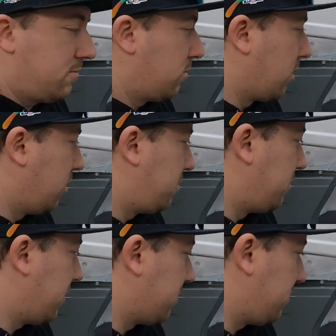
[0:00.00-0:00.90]
We're
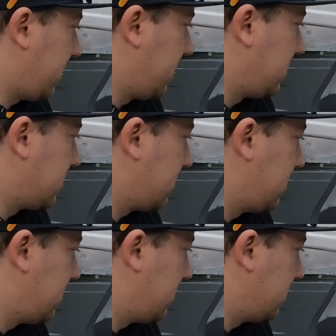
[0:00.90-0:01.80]
hoping we can find
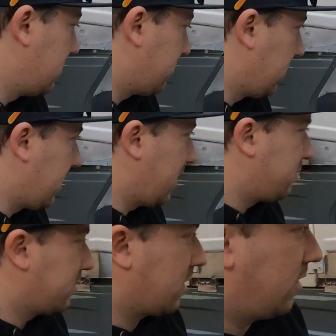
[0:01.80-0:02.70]
the front half of a